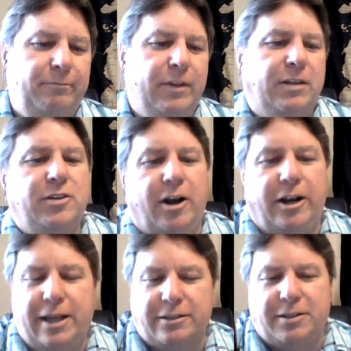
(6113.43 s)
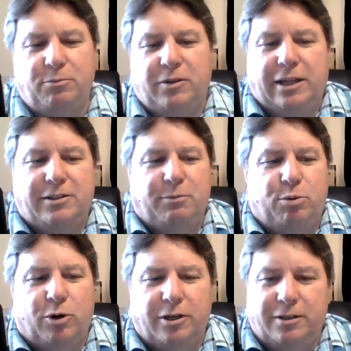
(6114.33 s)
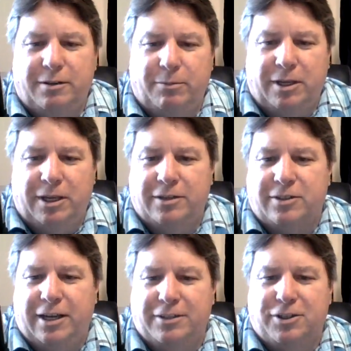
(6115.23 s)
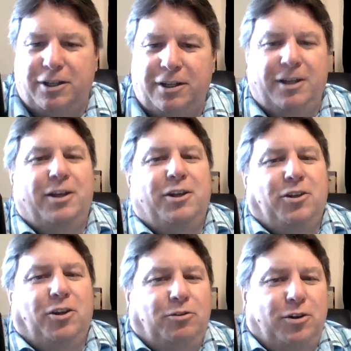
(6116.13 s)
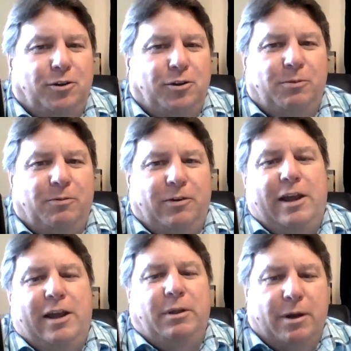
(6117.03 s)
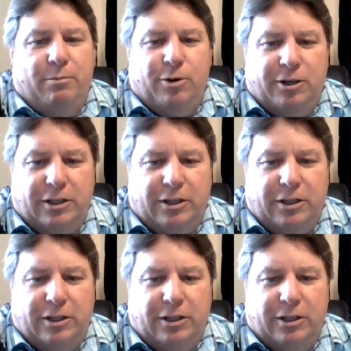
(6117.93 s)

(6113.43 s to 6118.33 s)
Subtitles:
Sorry, that's important to me as a YouTube family member.